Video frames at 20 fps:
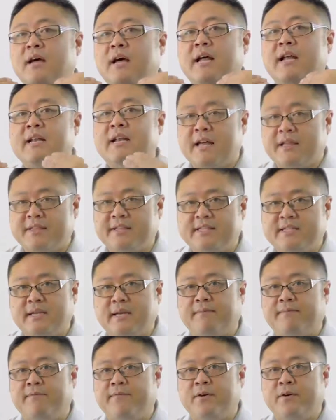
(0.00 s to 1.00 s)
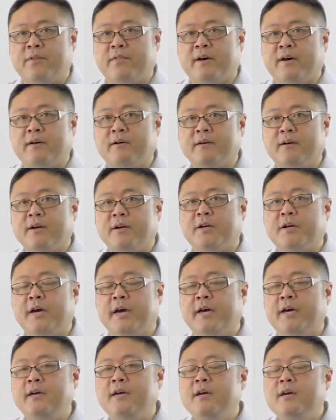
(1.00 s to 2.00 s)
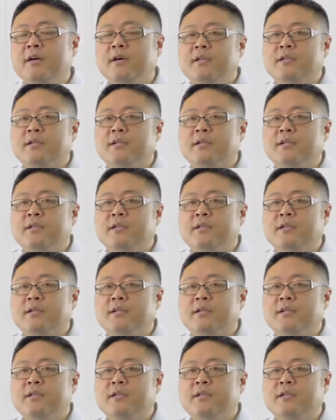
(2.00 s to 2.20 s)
another step further, okay?